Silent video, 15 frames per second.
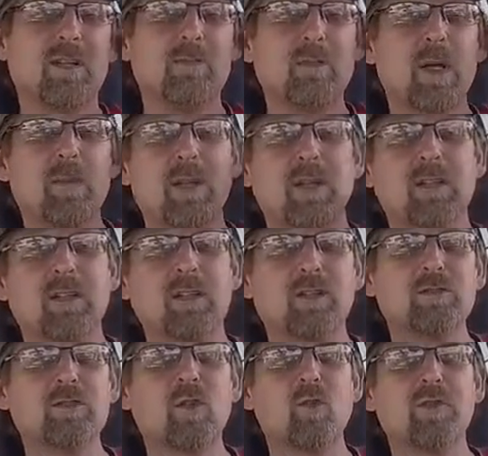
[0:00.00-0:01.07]
maybe a
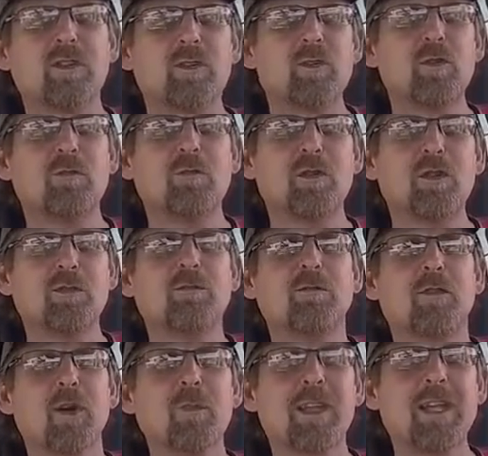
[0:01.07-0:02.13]
little over 2 foot
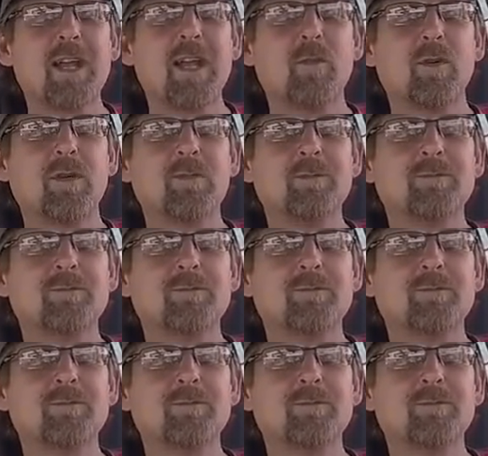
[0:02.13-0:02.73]
from the camera.